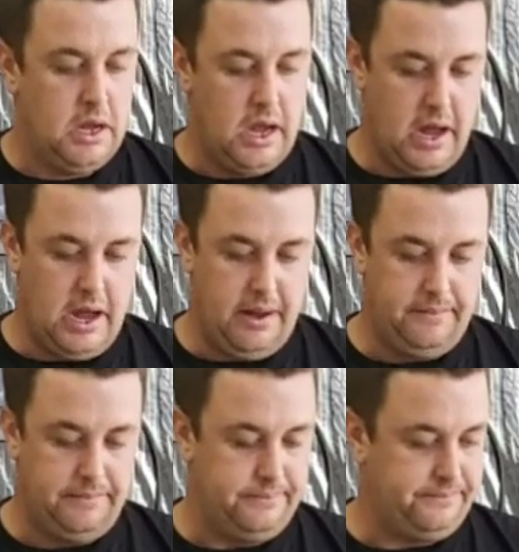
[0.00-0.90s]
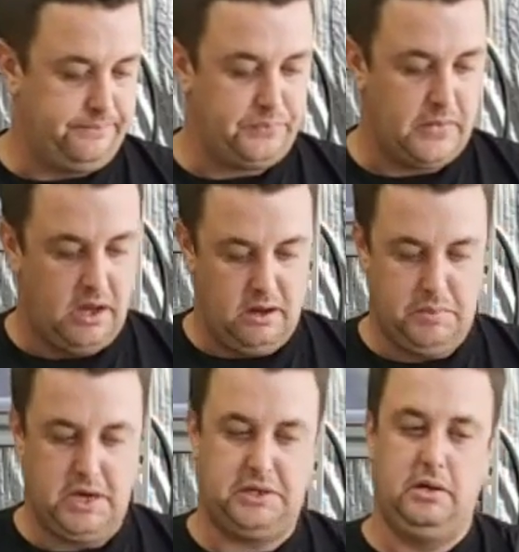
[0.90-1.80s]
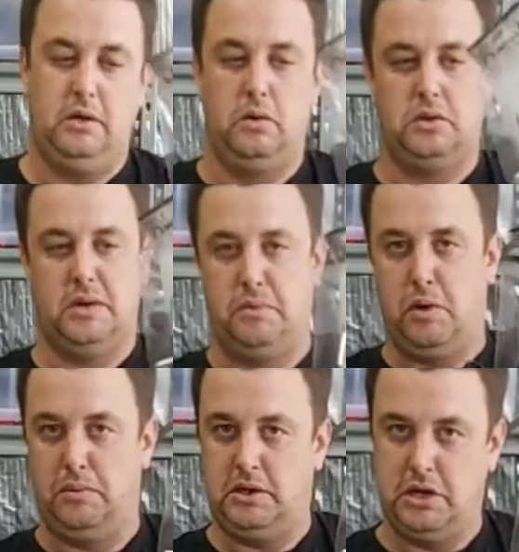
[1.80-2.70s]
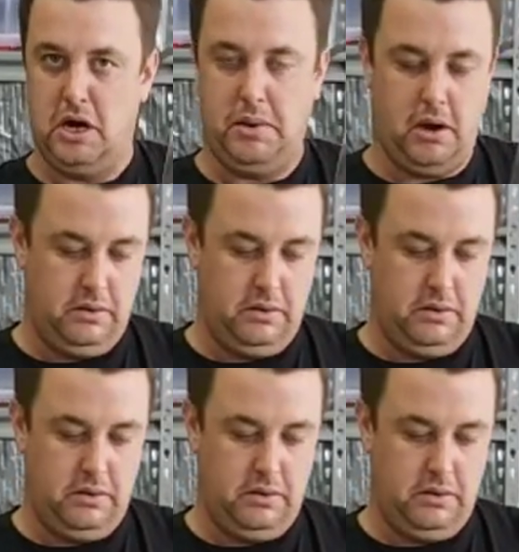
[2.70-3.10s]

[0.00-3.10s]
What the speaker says: And it basically hooks up to the bottom of the turbo,